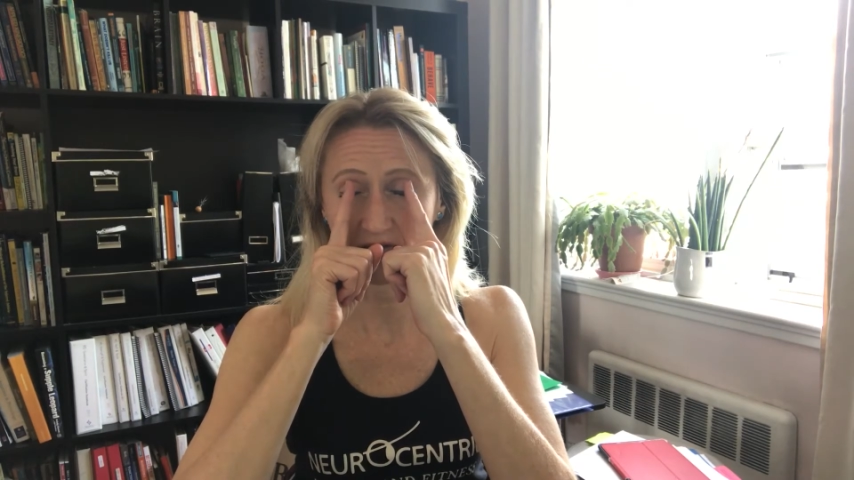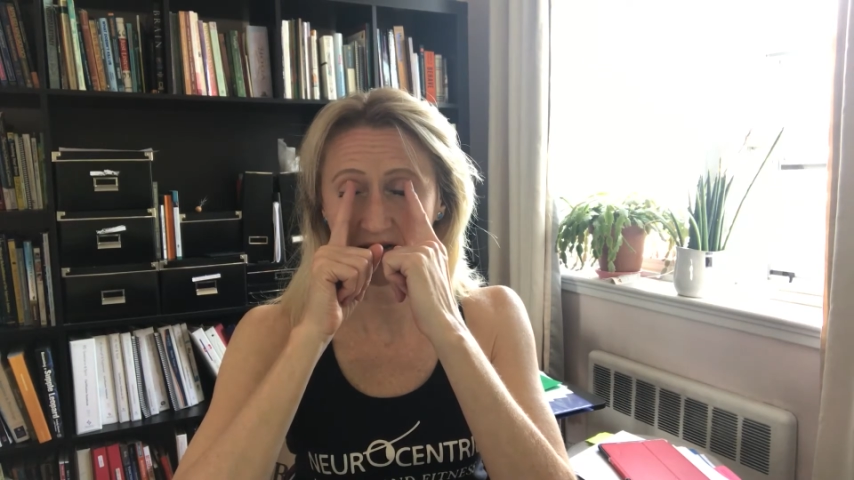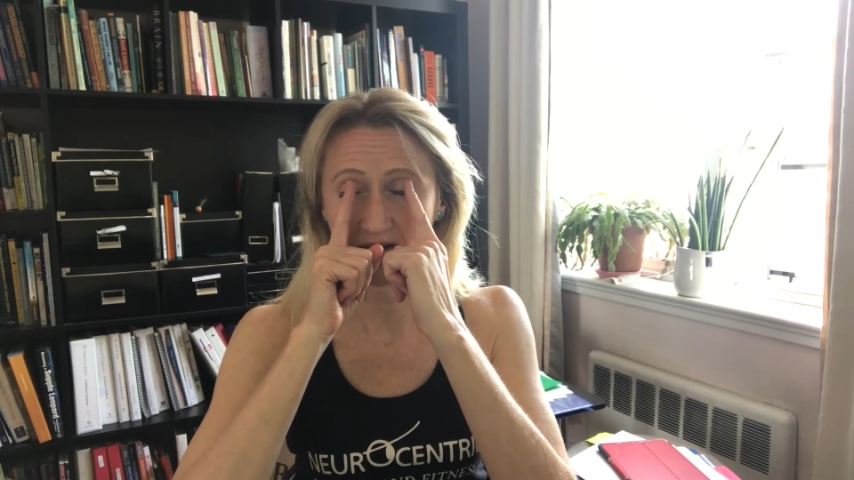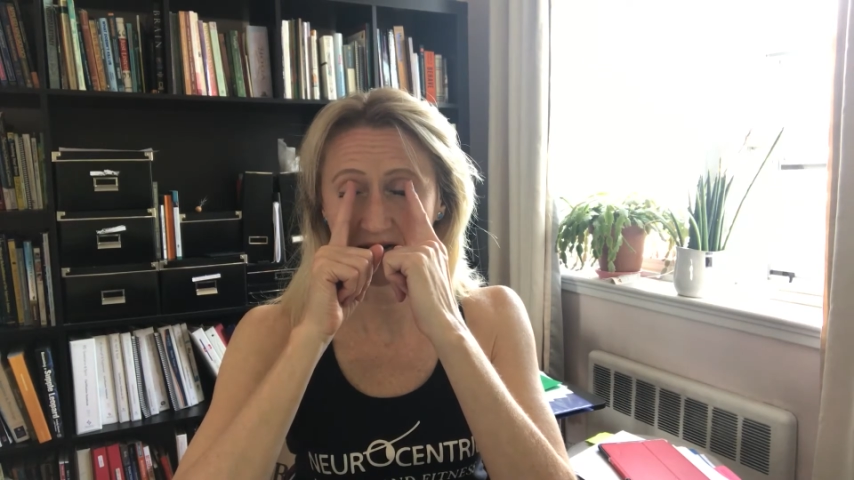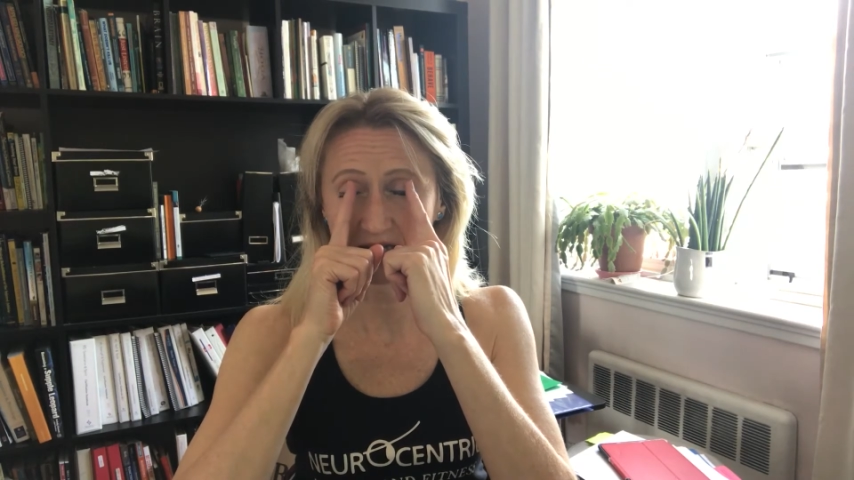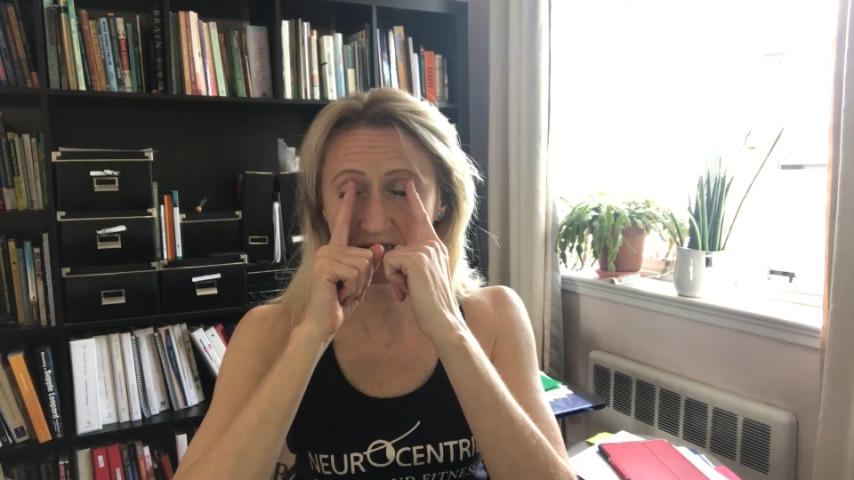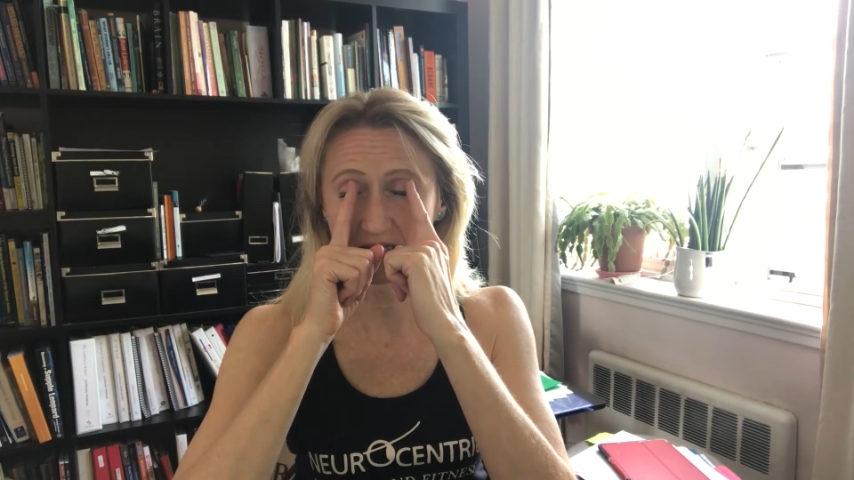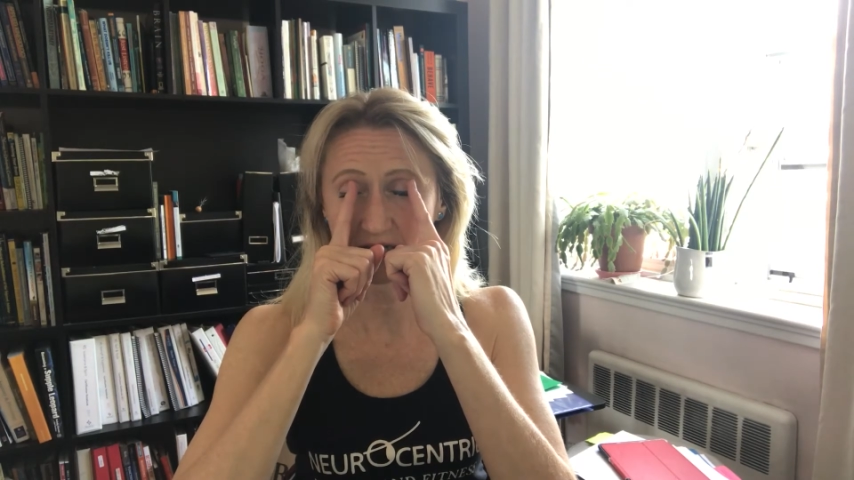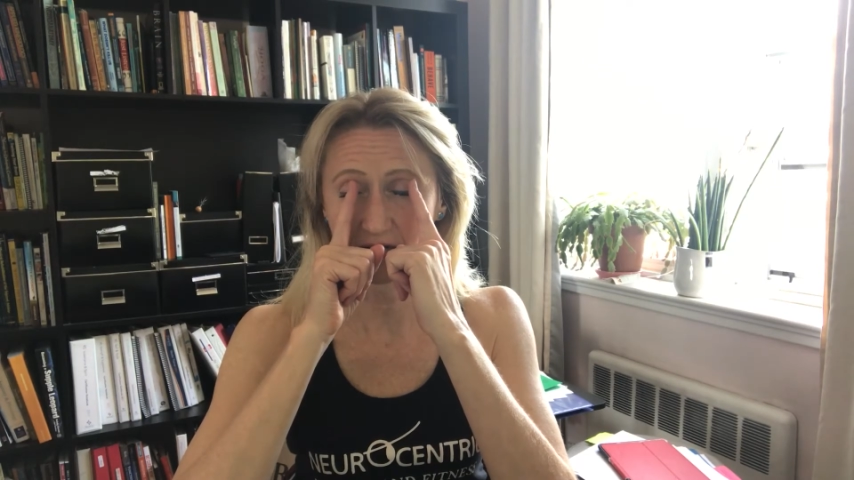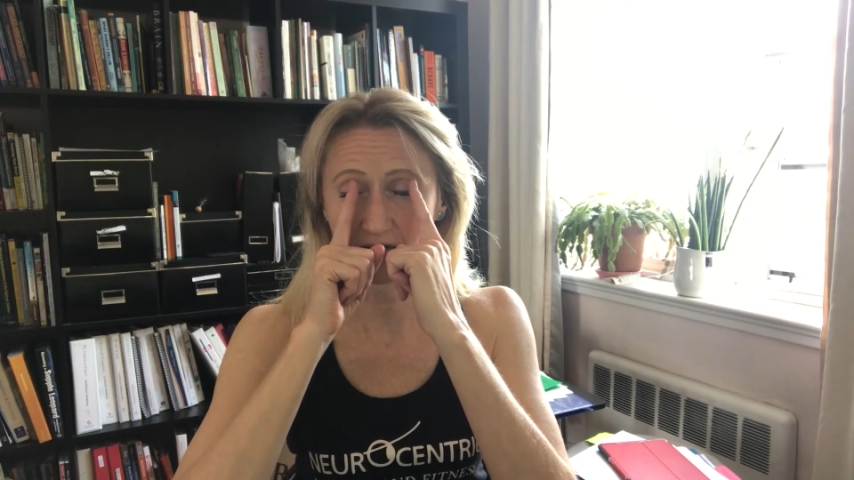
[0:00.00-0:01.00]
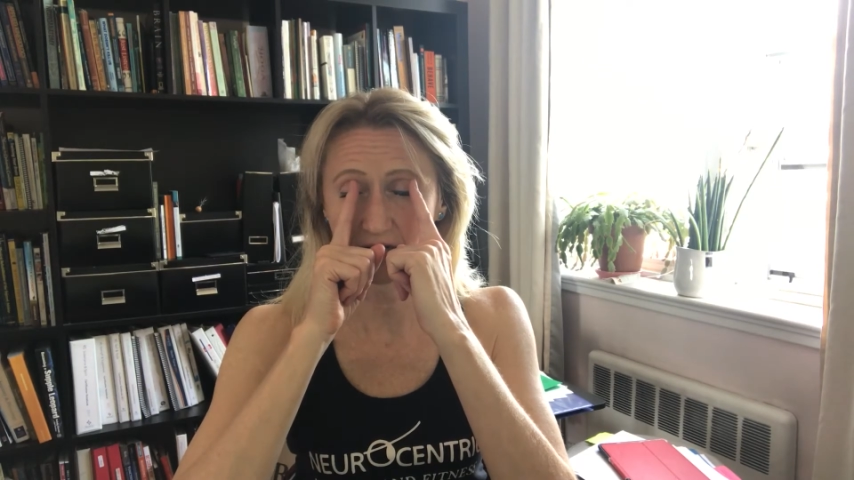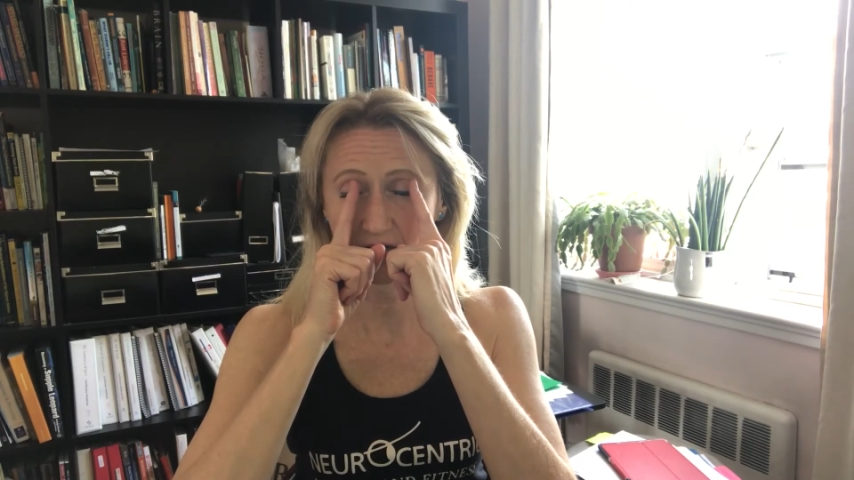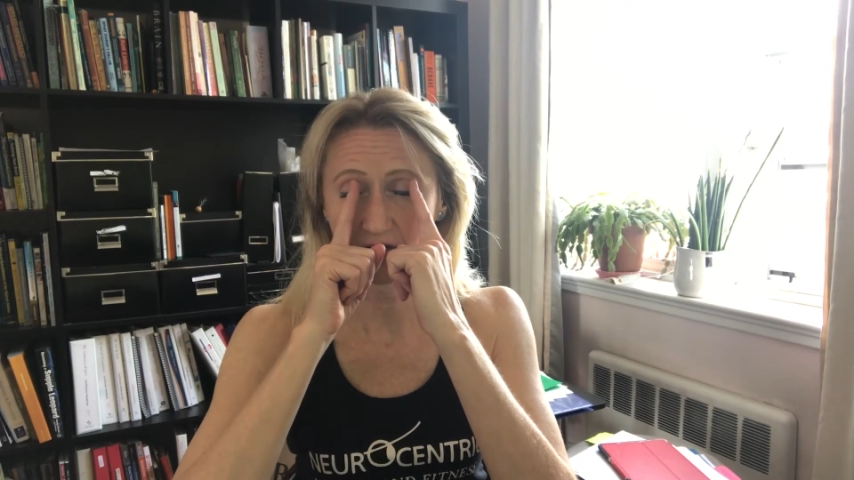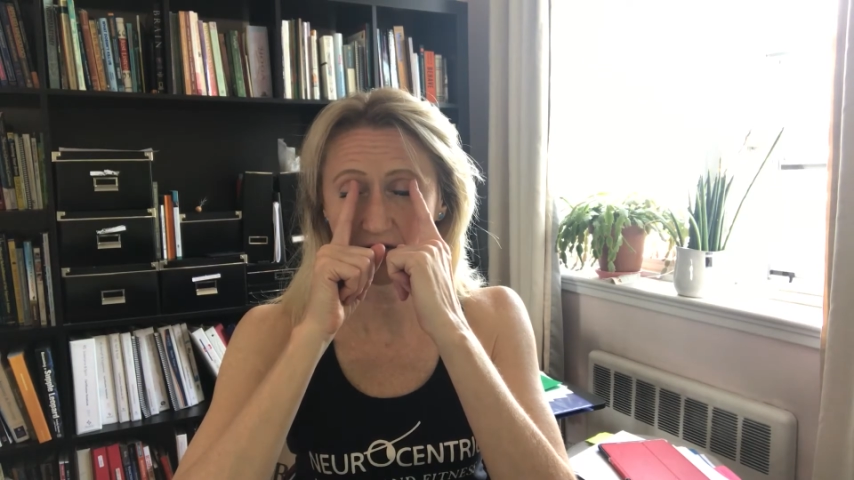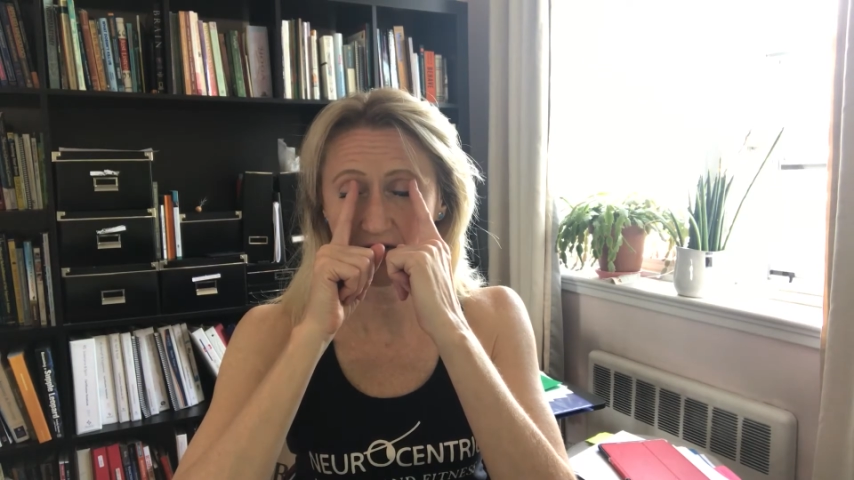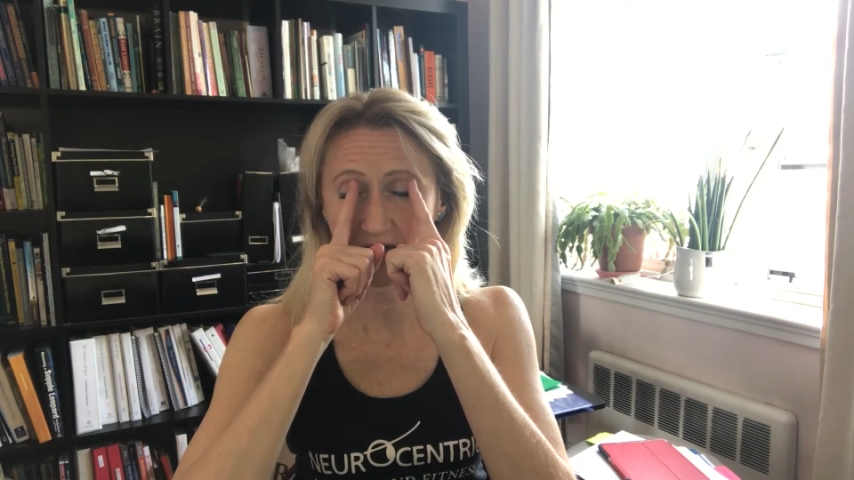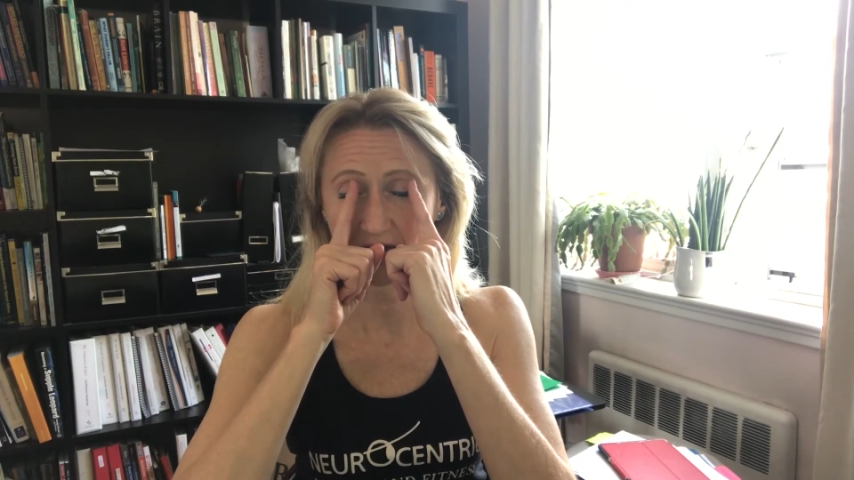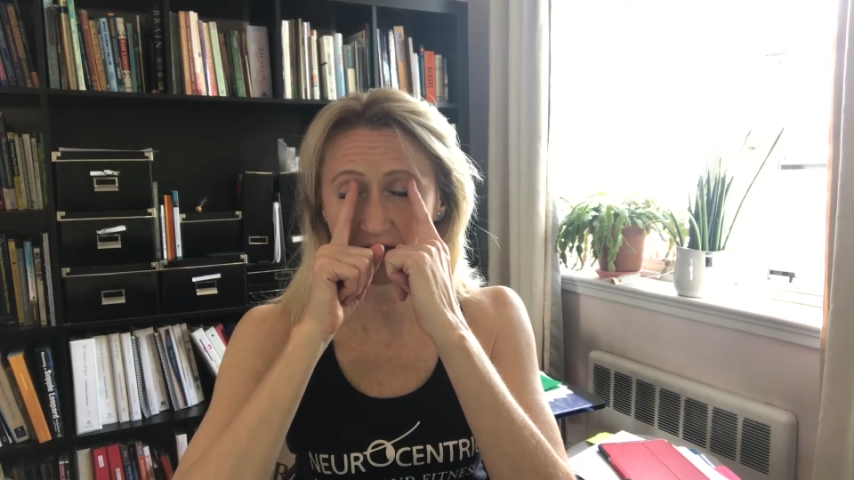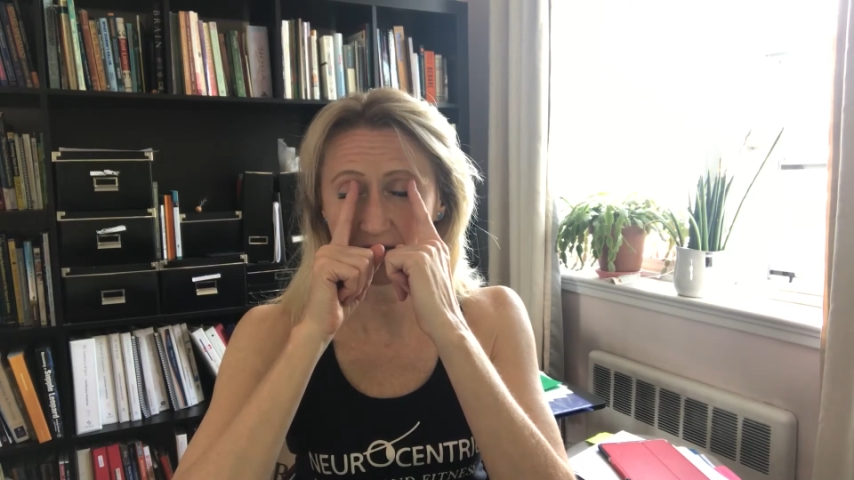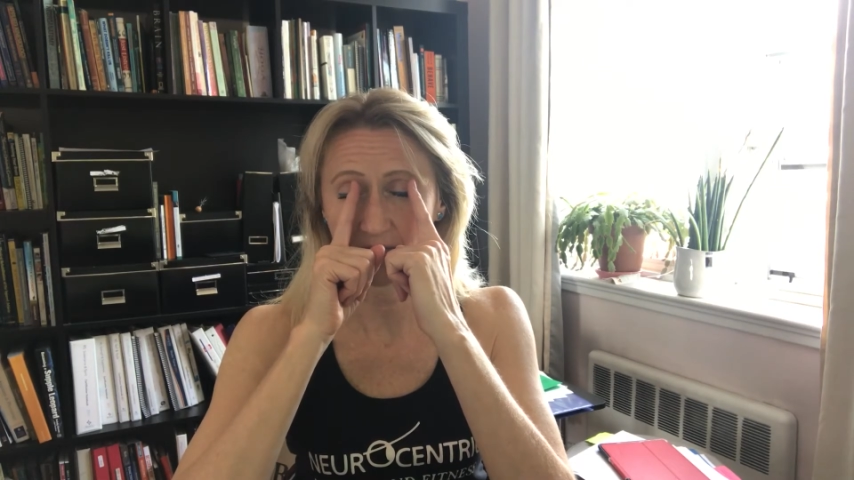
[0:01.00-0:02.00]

The eyes still look to the right,